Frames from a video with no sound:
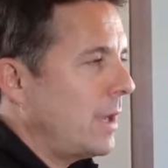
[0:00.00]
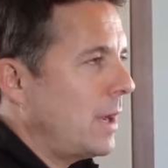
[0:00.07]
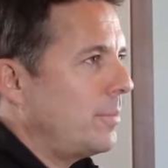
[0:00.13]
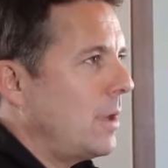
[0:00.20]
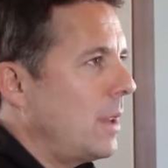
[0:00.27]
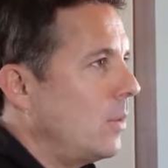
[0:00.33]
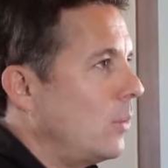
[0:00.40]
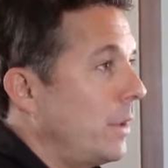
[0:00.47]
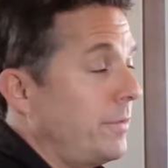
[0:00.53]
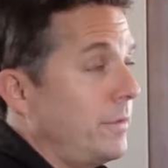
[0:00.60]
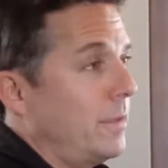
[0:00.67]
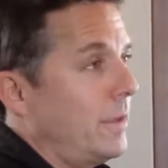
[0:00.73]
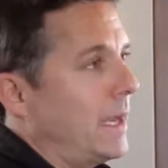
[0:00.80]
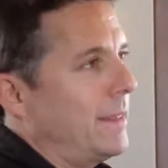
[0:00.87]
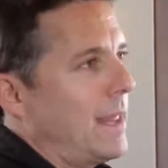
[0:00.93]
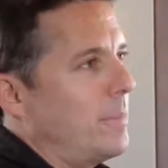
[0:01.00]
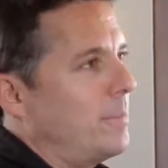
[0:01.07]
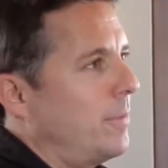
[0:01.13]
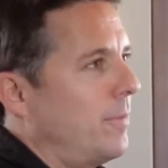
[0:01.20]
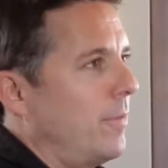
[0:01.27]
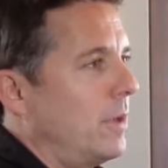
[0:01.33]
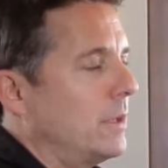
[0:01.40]
That probably wasn't like that
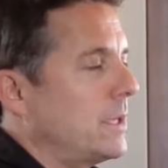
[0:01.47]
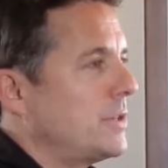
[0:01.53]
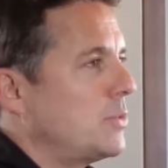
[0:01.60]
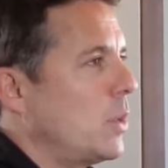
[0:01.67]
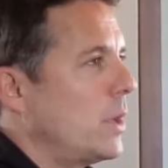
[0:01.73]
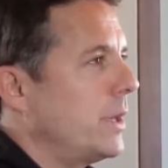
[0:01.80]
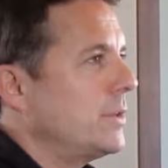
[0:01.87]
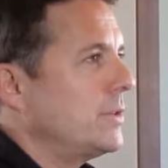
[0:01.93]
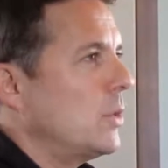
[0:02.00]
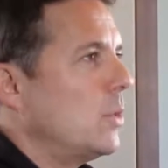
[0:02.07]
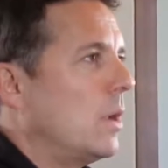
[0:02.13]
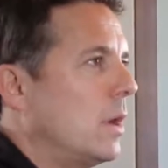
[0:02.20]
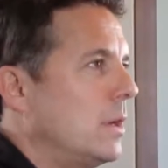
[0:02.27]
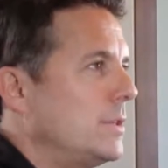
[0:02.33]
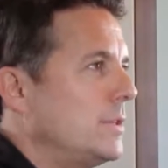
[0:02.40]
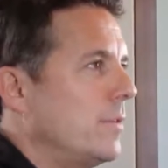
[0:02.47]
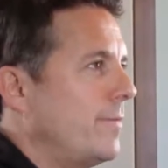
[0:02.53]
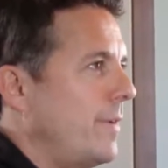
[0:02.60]
before, because I was running so hard and so